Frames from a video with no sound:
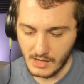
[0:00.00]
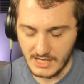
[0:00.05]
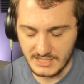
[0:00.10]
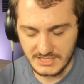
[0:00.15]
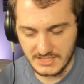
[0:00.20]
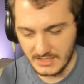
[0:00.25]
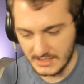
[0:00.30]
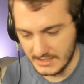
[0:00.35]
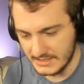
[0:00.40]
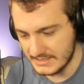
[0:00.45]

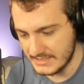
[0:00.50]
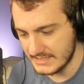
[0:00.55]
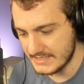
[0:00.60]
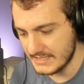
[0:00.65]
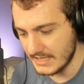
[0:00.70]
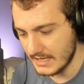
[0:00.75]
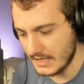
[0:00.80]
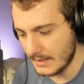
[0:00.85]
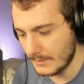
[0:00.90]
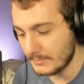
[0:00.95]
Lost
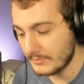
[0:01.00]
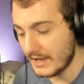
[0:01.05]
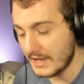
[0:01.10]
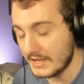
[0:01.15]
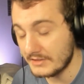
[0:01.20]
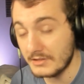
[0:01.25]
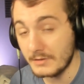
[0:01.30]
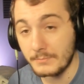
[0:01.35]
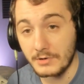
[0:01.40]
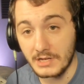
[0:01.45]
tons of
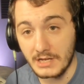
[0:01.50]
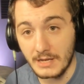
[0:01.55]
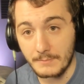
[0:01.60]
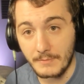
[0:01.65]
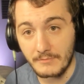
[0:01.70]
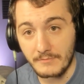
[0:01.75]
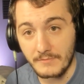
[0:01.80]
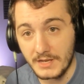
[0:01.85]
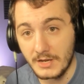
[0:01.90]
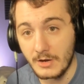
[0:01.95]
subs. I ended up
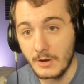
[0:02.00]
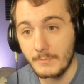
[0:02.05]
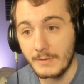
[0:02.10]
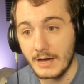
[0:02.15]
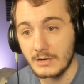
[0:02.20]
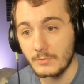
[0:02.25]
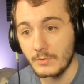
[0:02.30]
putting up a video